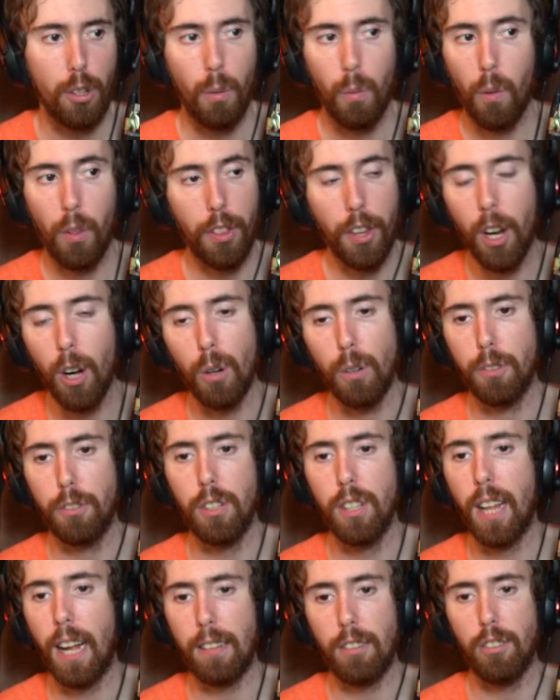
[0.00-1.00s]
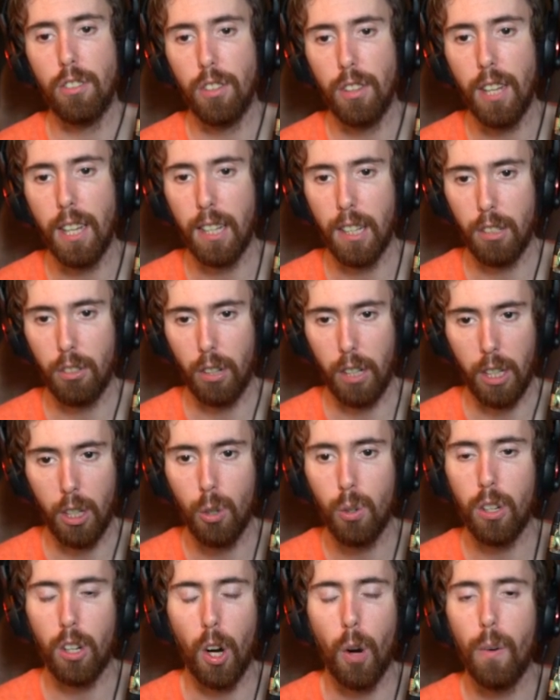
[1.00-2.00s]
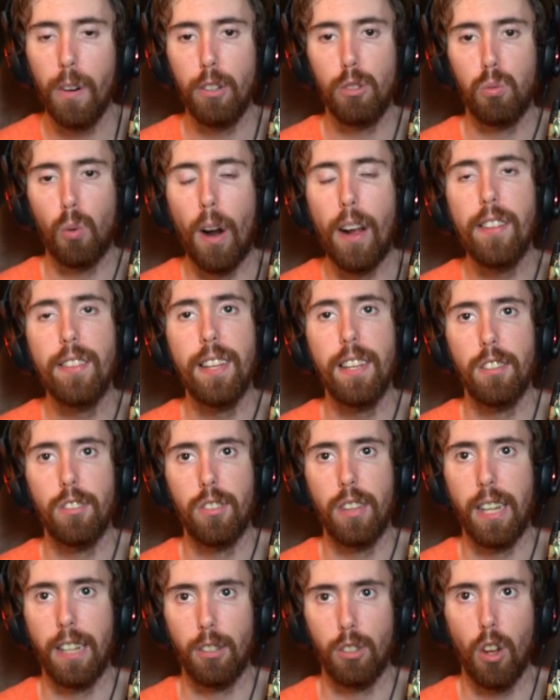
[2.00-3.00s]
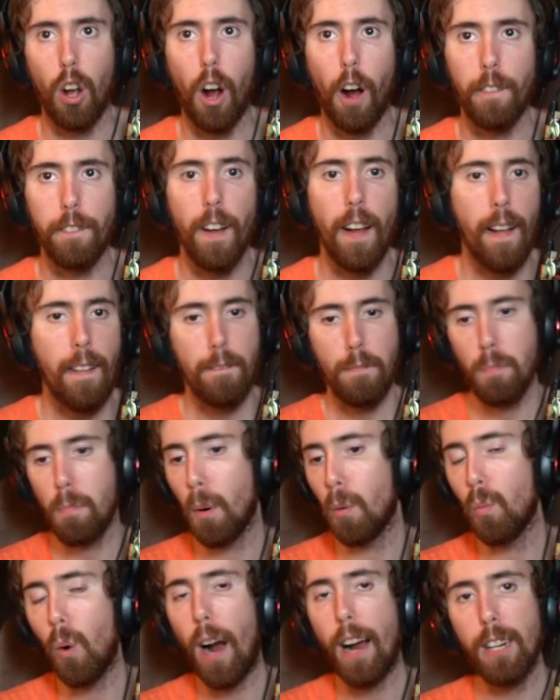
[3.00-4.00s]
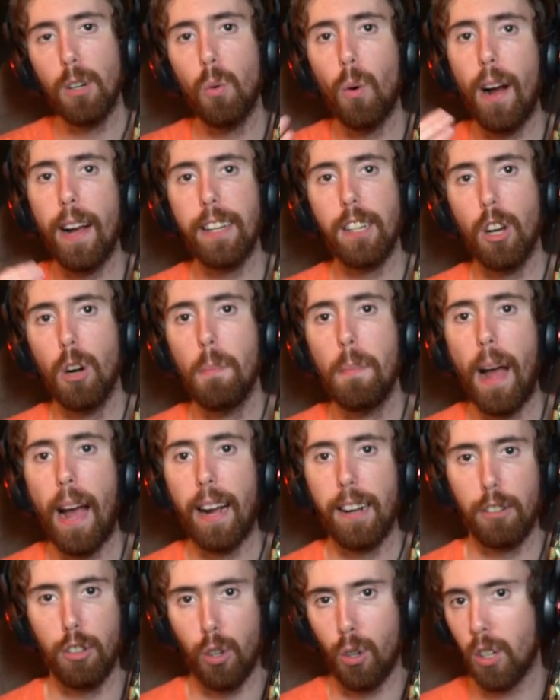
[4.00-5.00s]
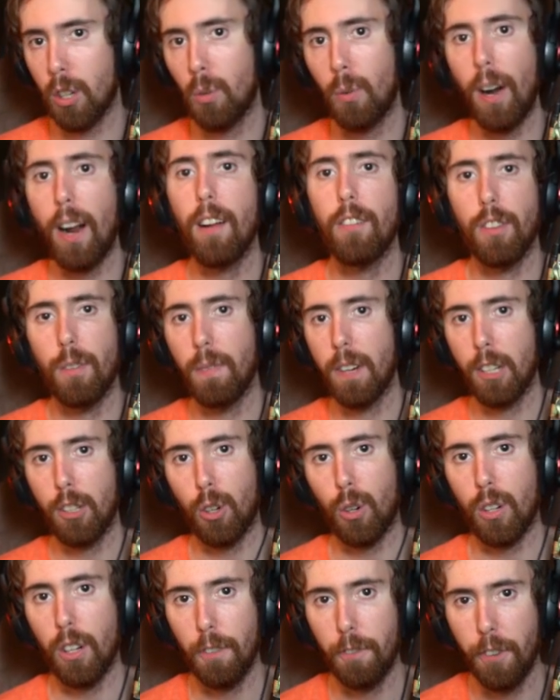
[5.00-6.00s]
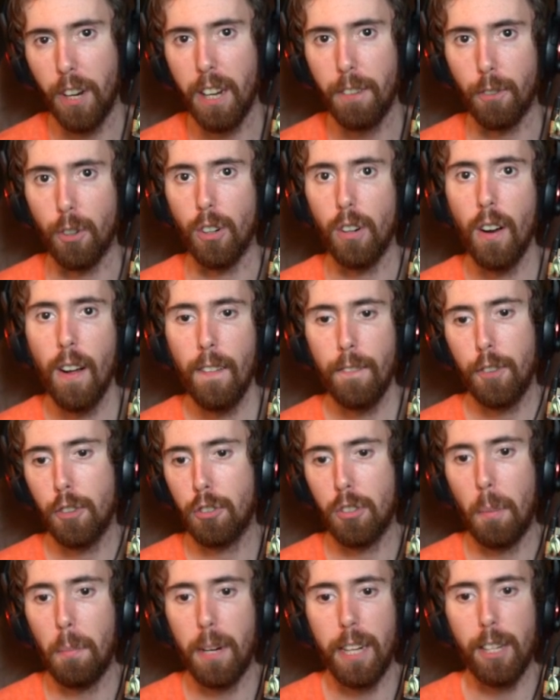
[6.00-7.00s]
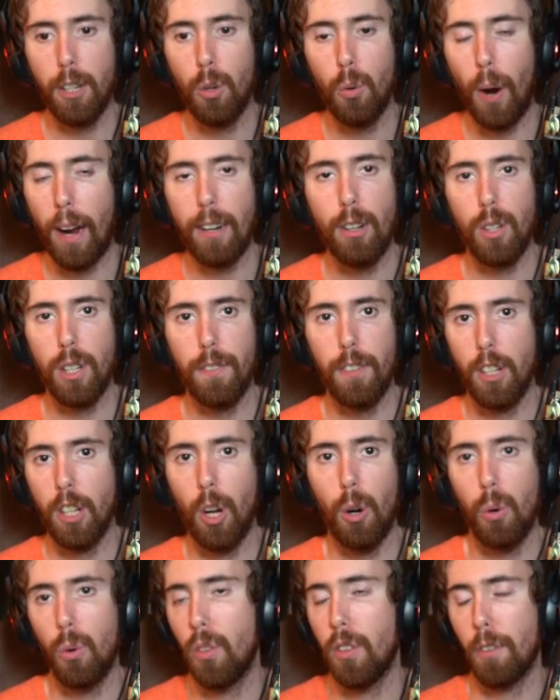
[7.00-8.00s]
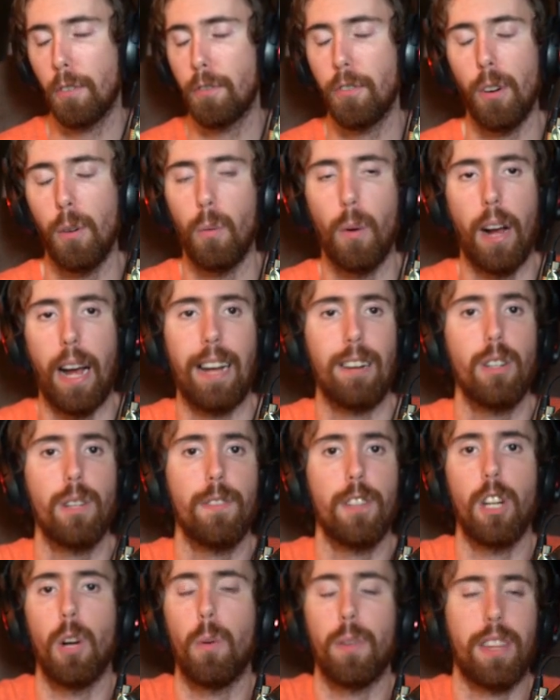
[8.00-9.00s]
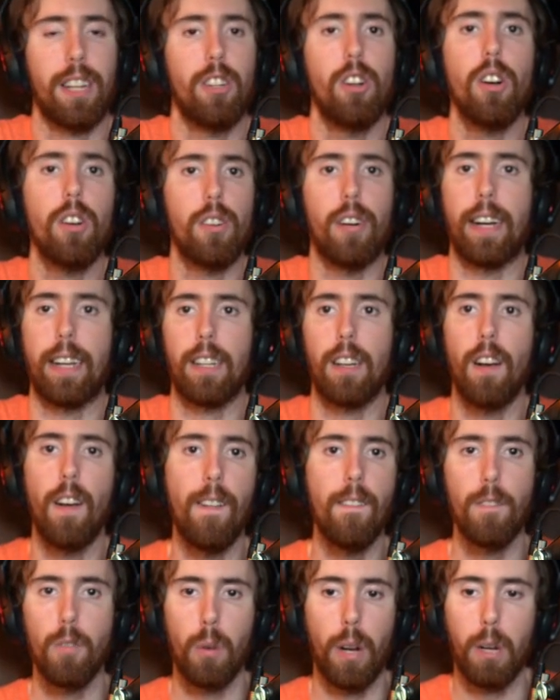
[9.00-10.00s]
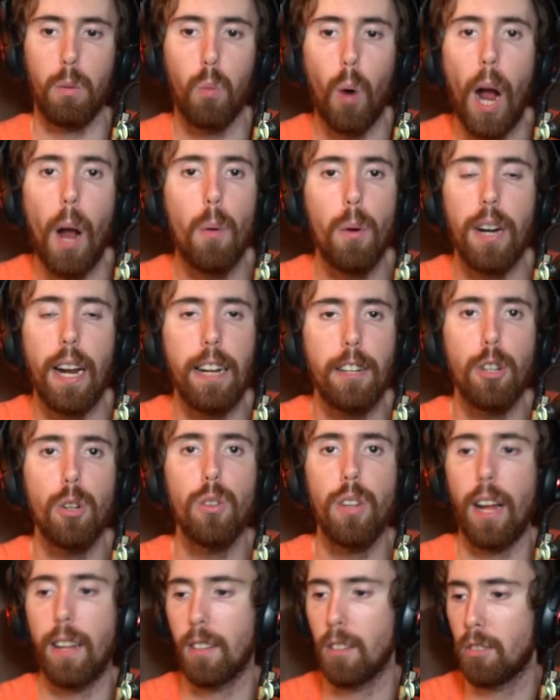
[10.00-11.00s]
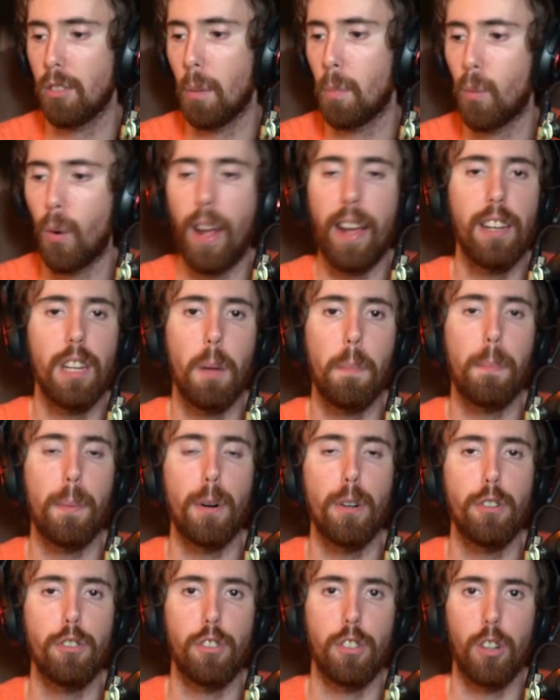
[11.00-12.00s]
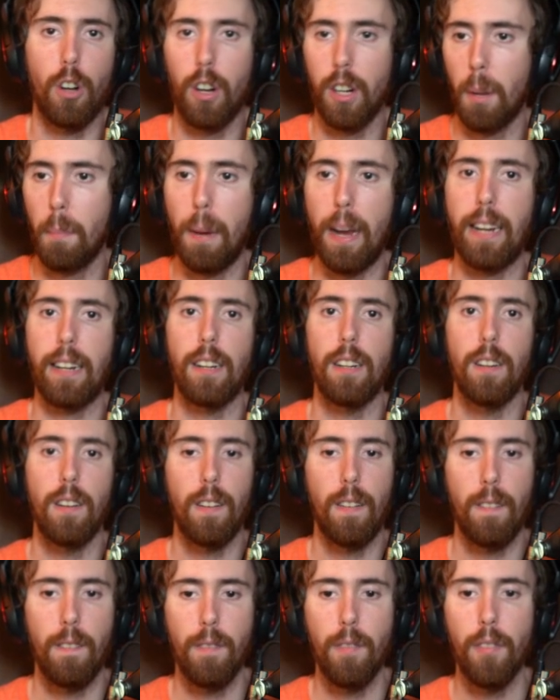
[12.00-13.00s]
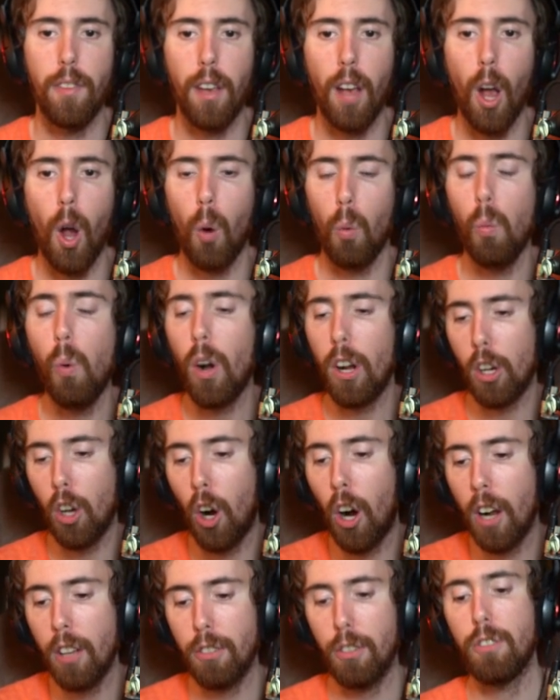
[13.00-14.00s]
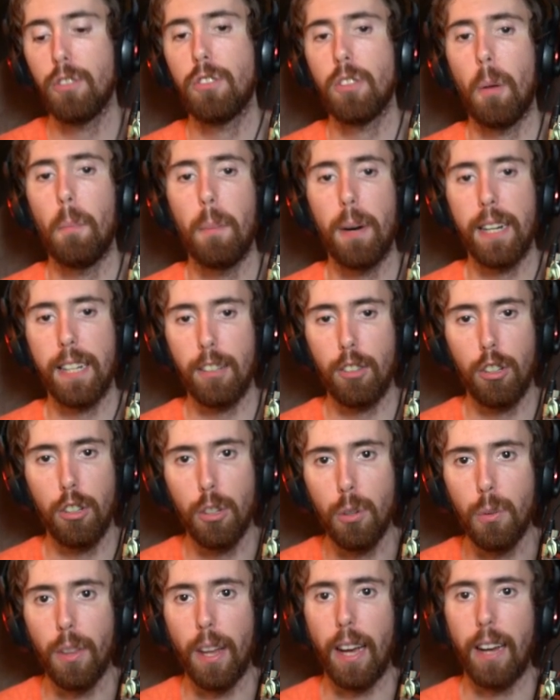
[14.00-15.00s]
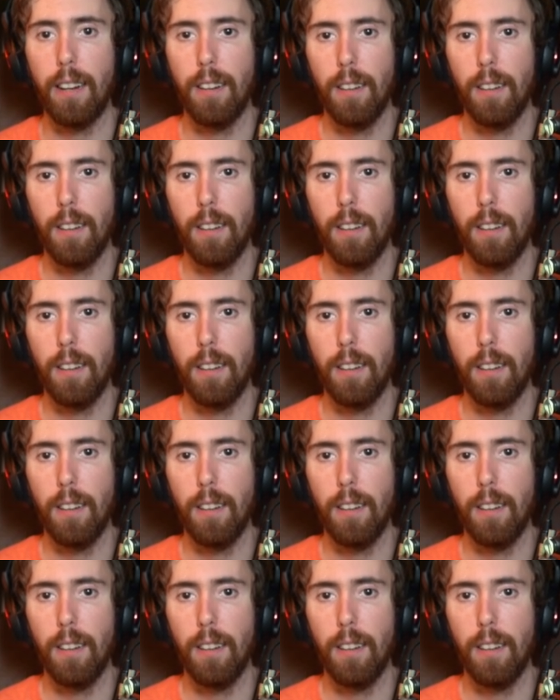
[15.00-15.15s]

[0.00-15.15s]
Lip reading: Well, no. See, that's the thing. Is like you can always write these things off, but why do I go back, turn around, and return the favor to somebody who I don't even know who they're? Well, I don't even know what they look like. Like, why would I do that to some random person on a beta? What causes somebody to do that?